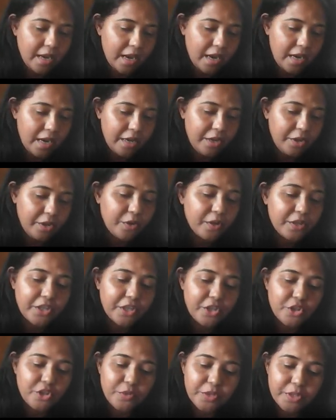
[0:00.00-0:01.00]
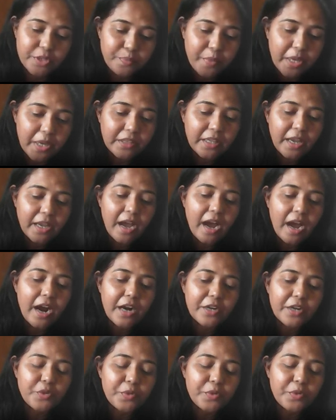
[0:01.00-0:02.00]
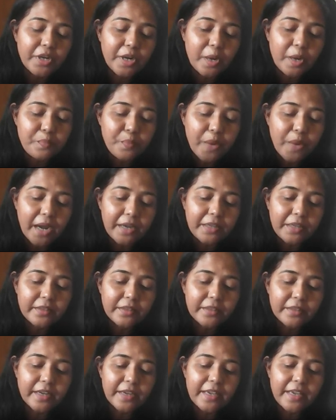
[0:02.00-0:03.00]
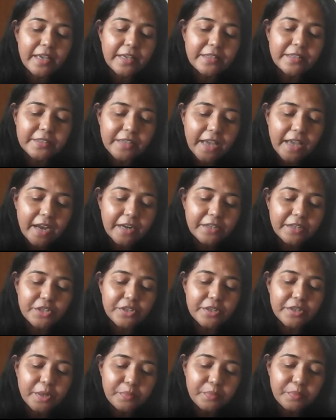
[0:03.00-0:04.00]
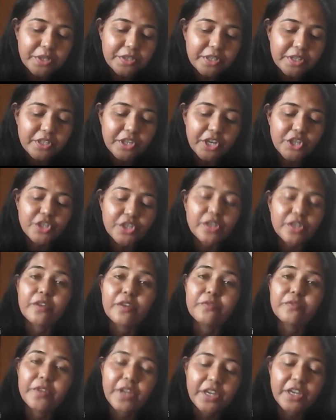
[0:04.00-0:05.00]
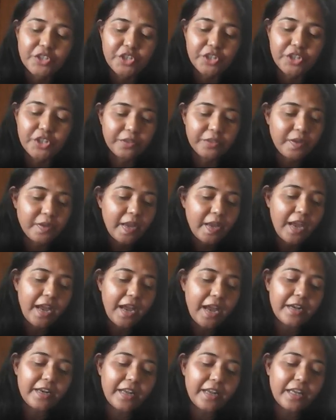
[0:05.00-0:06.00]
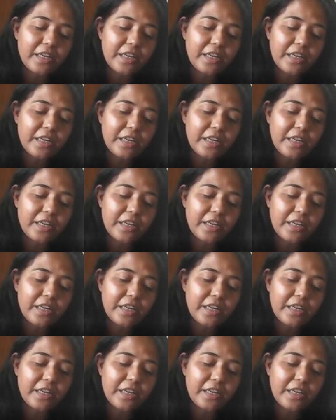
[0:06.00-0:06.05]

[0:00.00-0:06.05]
According to Smith, art could combine the exact representation of nature and an